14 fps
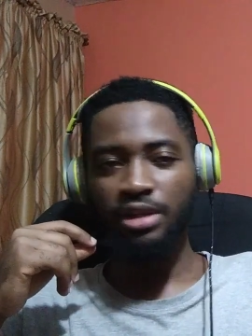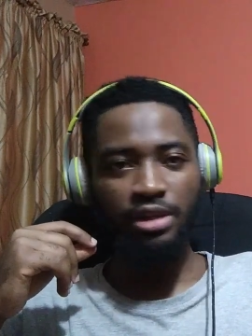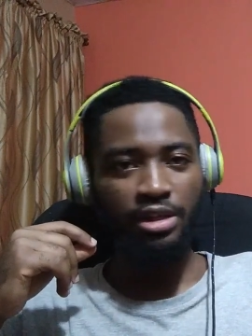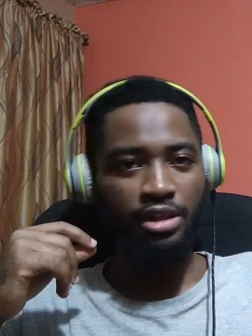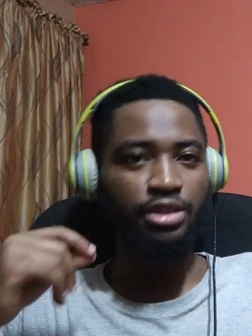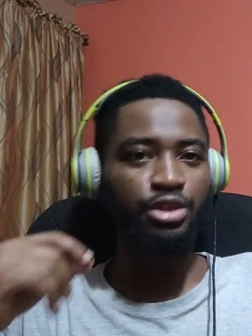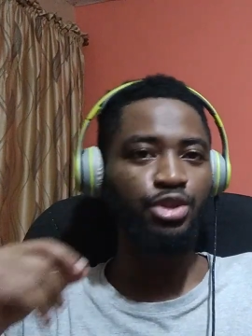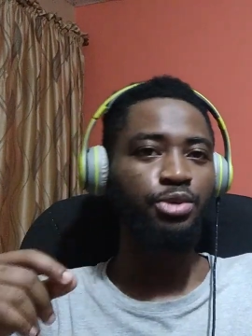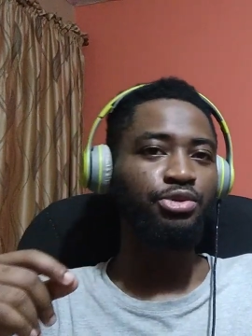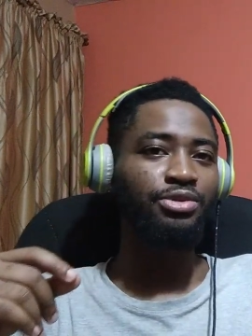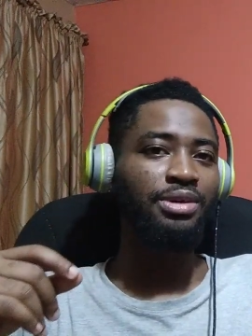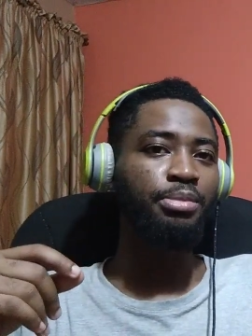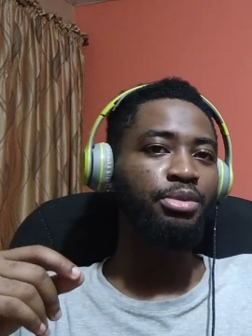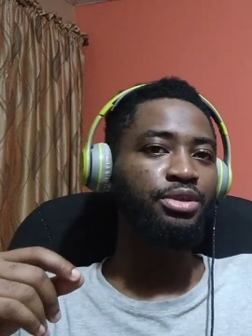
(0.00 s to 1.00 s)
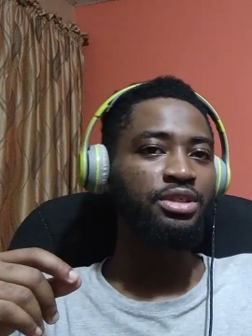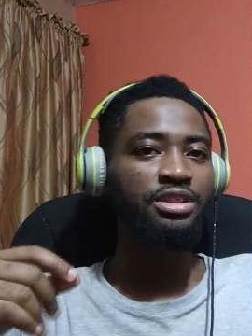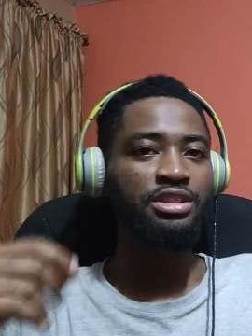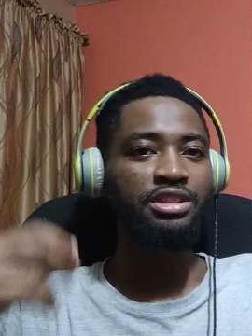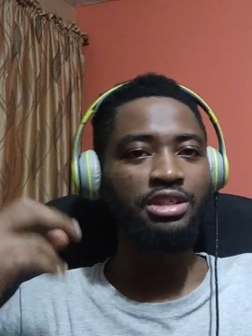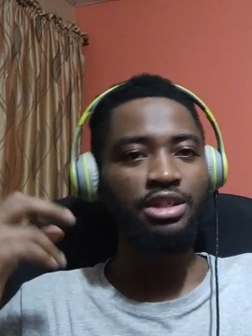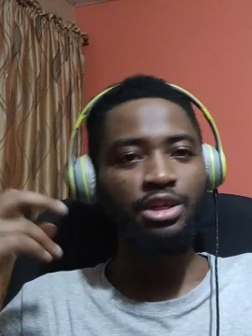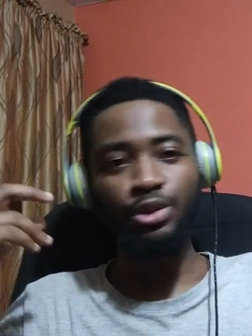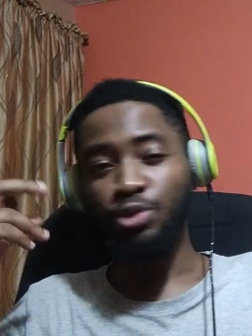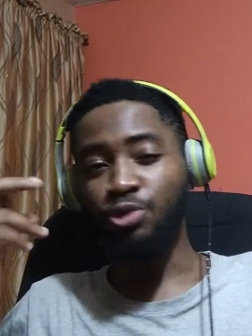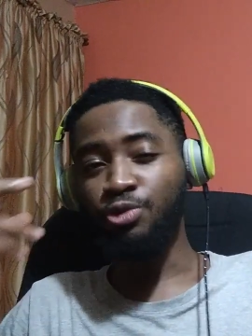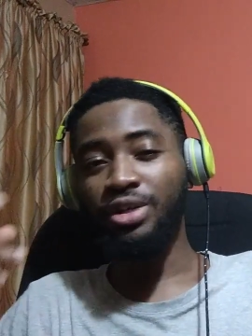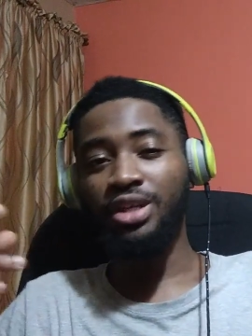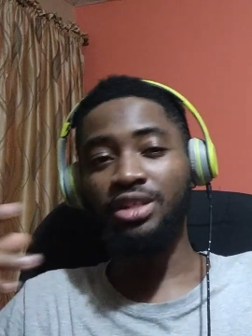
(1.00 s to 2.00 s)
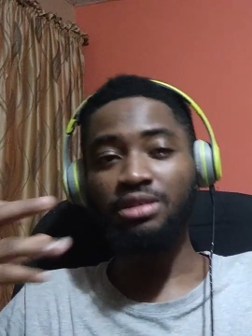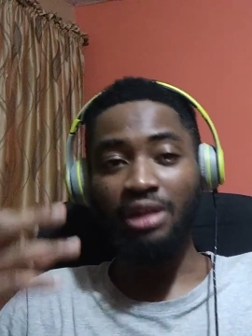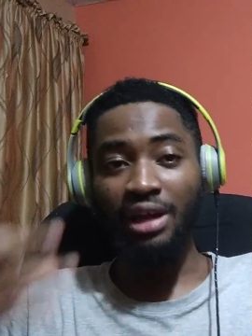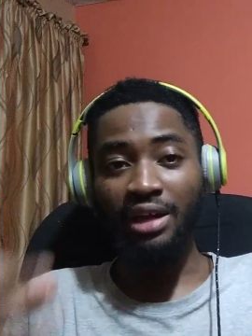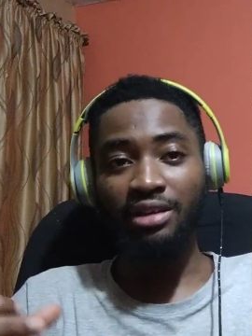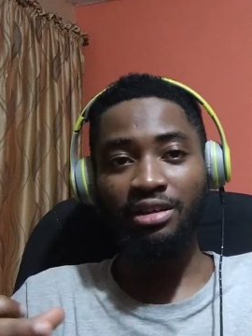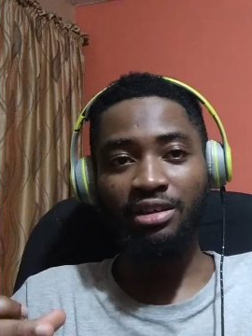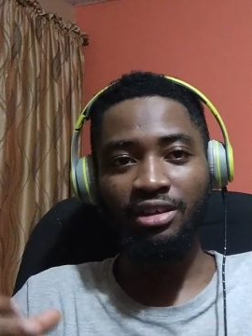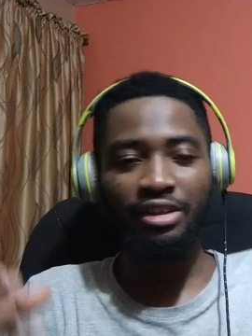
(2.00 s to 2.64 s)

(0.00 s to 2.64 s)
hit the subscribe button. Don't forget to like,